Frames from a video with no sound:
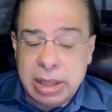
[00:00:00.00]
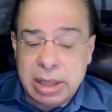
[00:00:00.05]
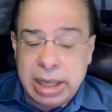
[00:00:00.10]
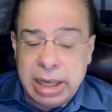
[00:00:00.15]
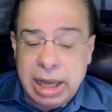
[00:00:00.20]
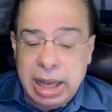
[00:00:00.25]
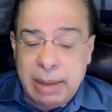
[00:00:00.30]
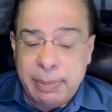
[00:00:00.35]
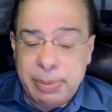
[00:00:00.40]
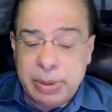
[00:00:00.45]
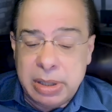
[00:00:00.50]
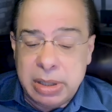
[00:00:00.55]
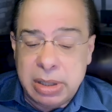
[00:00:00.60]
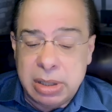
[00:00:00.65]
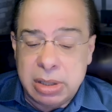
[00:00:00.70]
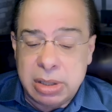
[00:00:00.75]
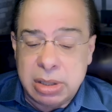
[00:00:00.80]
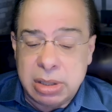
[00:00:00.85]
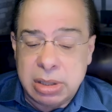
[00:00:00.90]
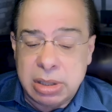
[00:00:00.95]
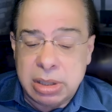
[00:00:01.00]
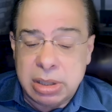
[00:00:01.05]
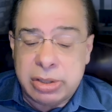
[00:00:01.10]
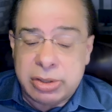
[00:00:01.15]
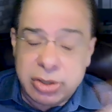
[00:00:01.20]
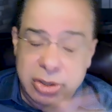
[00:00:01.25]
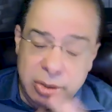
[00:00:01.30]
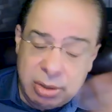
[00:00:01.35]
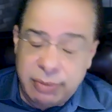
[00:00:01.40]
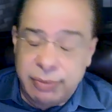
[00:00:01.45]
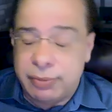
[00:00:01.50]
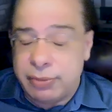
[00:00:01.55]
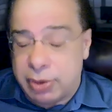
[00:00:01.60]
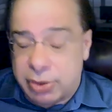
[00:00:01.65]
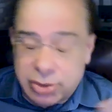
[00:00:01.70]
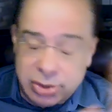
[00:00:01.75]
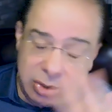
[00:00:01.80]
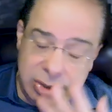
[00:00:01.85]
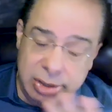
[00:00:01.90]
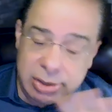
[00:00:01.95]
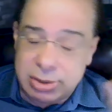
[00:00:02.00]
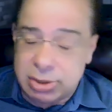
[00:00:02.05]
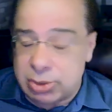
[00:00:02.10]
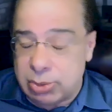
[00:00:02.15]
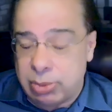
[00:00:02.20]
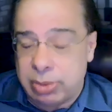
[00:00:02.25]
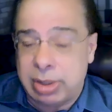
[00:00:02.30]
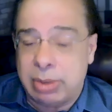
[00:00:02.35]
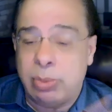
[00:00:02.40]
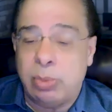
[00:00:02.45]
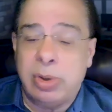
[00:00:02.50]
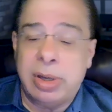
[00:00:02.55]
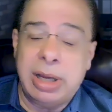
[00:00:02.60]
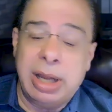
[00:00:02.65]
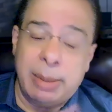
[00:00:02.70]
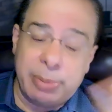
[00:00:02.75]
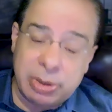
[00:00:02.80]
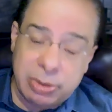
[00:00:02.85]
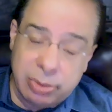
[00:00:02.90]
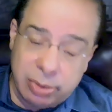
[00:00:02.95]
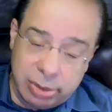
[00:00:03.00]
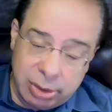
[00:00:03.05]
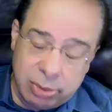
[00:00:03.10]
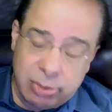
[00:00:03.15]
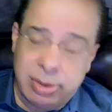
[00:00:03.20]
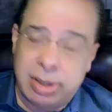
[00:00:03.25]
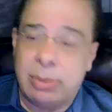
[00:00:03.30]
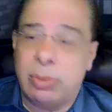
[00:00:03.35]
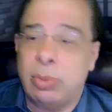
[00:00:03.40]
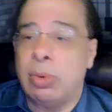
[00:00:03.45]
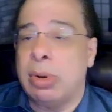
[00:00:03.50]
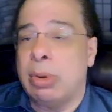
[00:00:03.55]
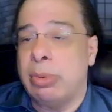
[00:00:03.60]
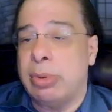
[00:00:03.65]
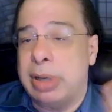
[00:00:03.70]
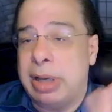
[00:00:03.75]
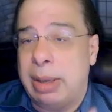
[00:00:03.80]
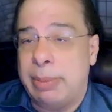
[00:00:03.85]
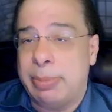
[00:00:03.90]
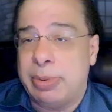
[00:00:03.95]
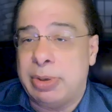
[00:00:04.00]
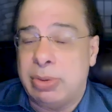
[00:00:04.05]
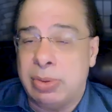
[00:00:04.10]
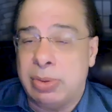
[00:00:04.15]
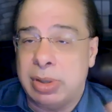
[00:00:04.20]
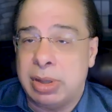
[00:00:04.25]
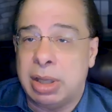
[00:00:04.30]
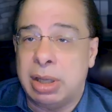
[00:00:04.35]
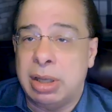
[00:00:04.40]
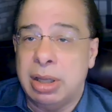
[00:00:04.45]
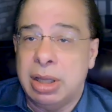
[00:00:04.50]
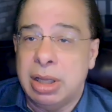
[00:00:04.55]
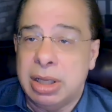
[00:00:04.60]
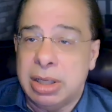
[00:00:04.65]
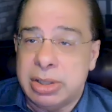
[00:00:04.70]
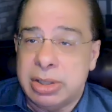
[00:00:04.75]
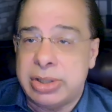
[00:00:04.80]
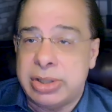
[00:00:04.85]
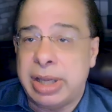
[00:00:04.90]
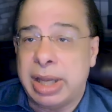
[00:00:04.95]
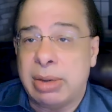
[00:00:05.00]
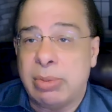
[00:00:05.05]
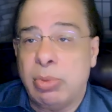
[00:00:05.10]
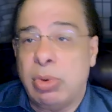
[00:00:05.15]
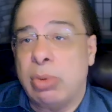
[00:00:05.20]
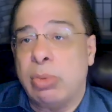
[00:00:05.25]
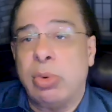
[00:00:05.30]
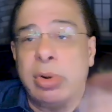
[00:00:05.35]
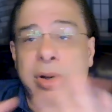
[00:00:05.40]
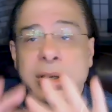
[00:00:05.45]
that happened. There's two different versions of this story. One happened during the Korean War, one happened during the Second World